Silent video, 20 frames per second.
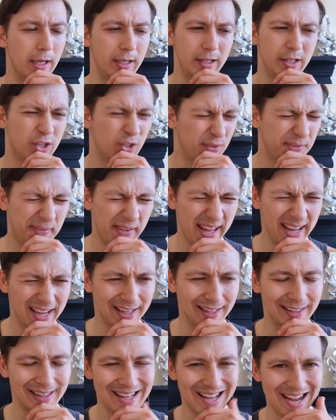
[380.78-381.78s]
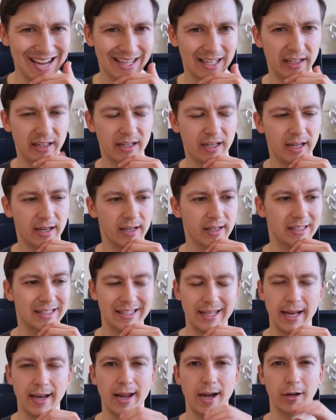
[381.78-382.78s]
it's very unlikely gonna
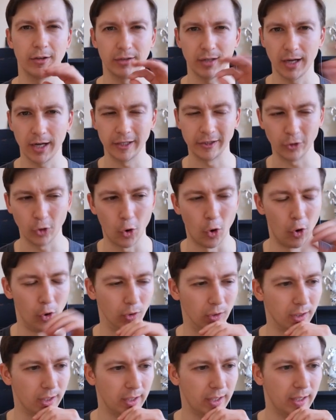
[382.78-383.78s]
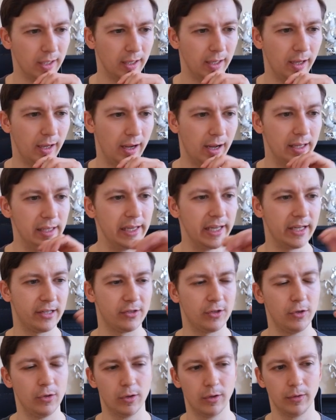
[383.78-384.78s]
stand out at all,
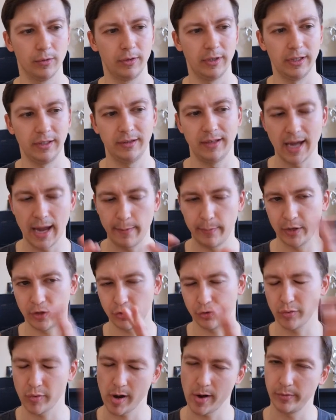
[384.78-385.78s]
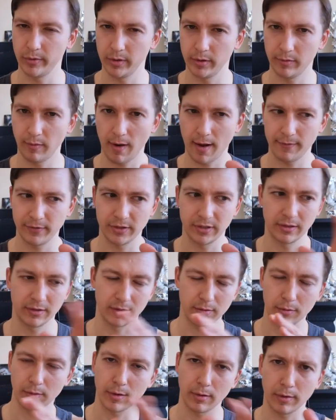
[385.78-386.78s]
unless, you know, they damage surrounding grafts and
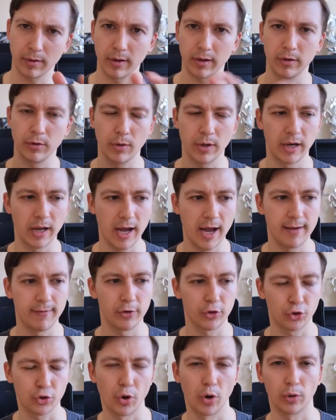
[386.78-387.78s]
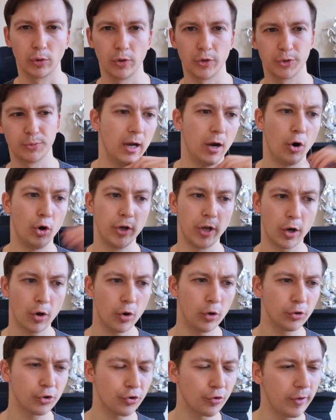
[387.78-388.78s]
you're gonna have a shock loss. On the
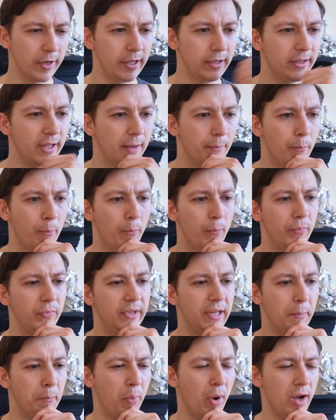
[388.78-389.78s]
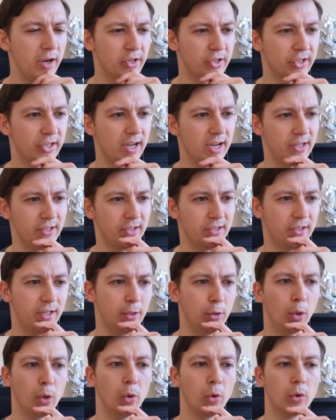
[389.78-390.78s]
contrary, the punch sizes, they
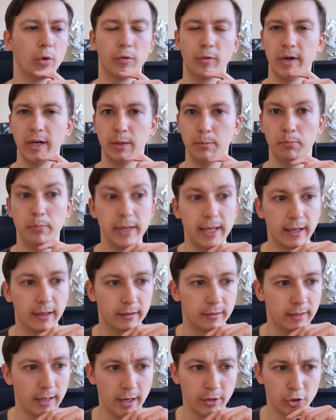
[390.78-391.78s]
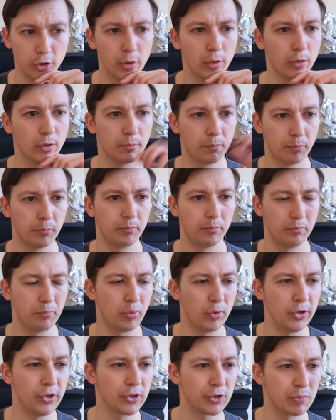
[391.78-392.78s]
don't look really big. They actually look
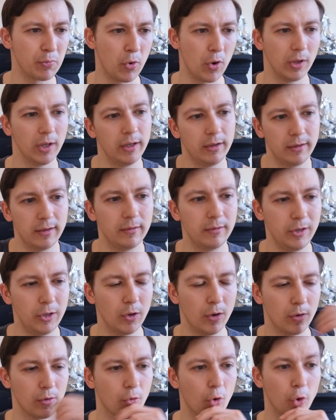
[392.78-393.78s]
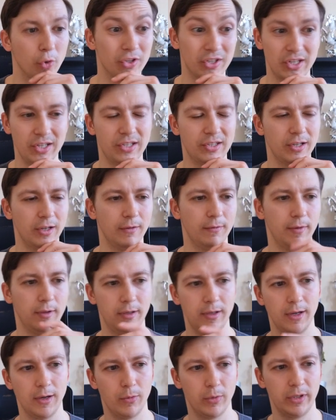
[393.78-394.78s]
pretty small and, you know, consistent with
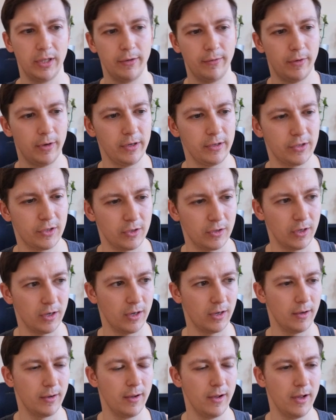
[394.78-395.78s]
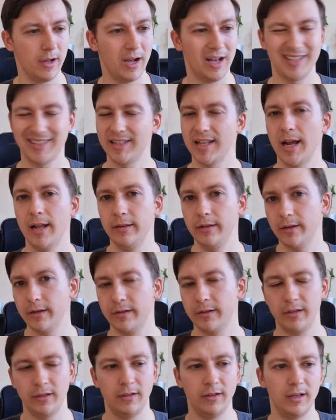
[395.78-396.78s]
whatever it's a
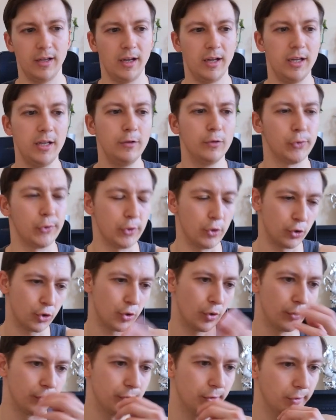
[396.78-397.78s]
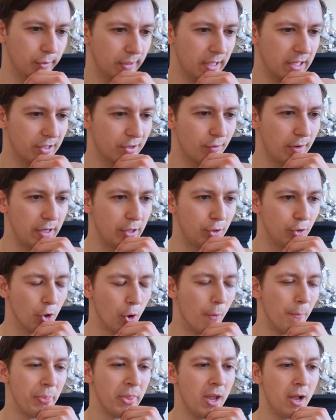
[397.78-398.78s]
standard in the industry. So that's great, you
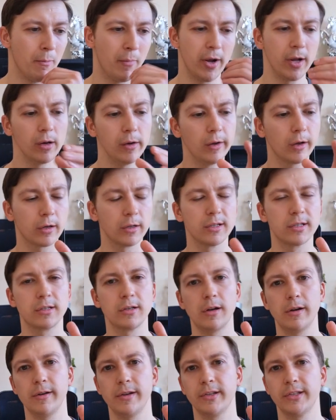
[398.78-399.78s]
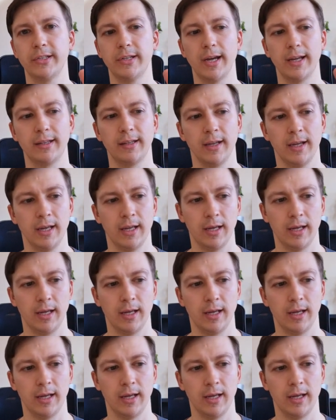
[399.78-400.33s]
know. My only concern is that